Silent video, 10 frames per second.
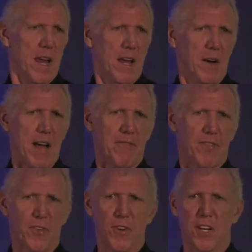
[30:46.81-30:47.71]
I've
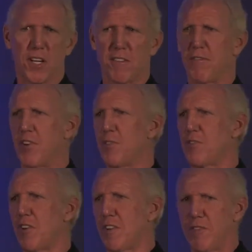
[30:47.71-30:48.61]
thoroughly please. confused
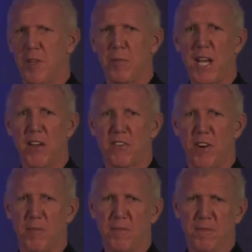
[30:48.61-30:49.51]
all of them. Yes, sir.
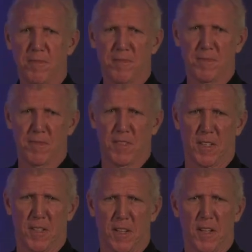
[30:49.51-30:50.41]

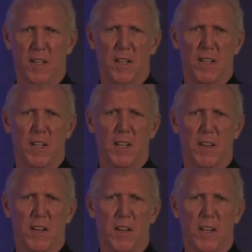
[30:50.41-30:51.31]
What's your
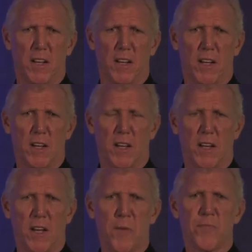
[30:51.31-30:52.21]
favorite
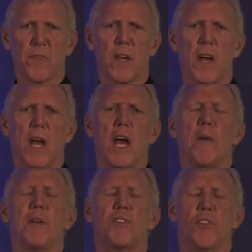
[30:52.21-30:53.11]
How
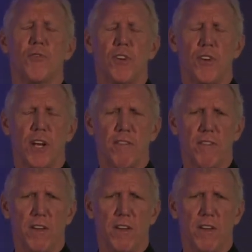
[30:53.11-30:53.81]
many children do you have?